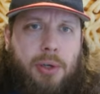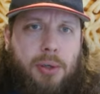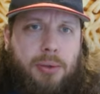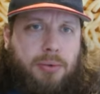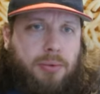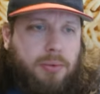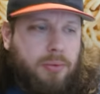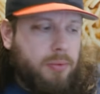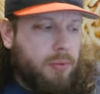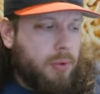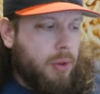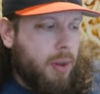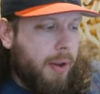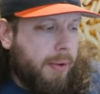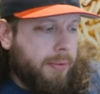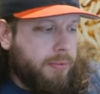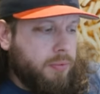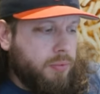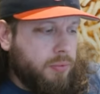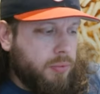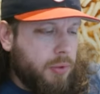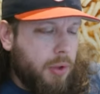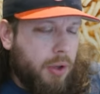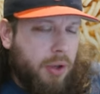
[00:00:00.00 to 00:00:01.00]
provolone
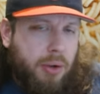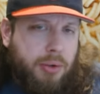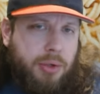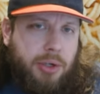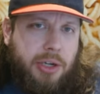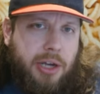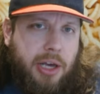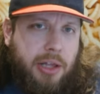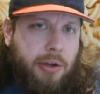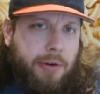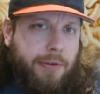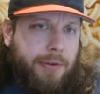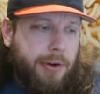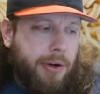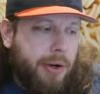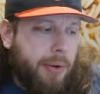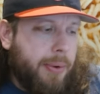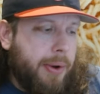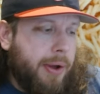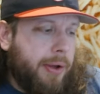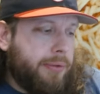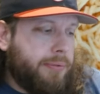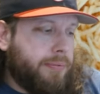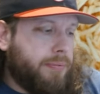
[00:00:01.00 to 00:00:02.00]
go
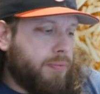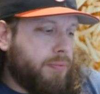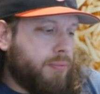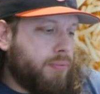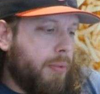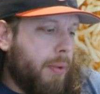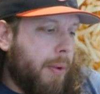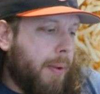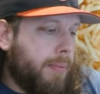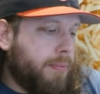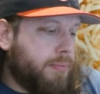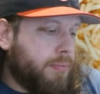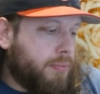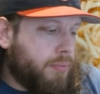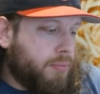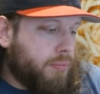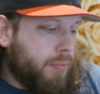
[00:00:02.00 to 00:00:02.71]
together very well.